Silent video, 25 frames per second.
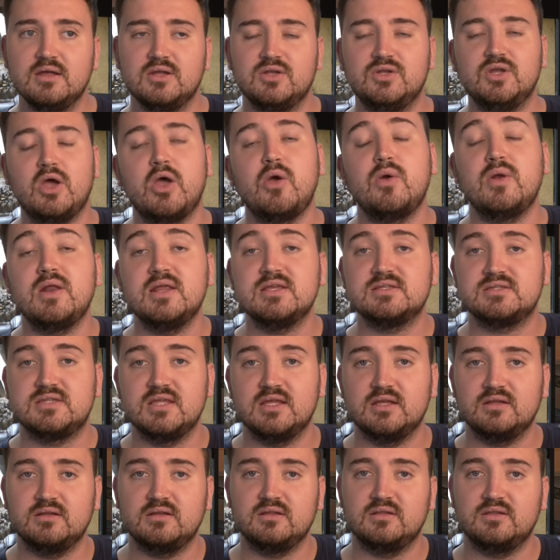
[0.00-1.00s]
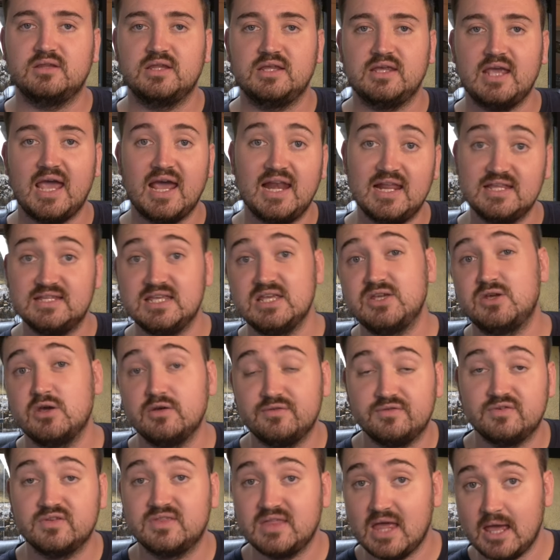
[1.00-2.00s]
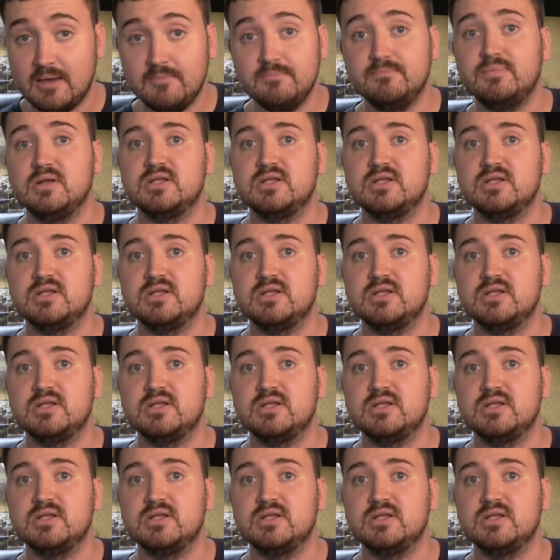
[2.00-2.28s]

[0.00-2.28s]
not only is the LED good for them,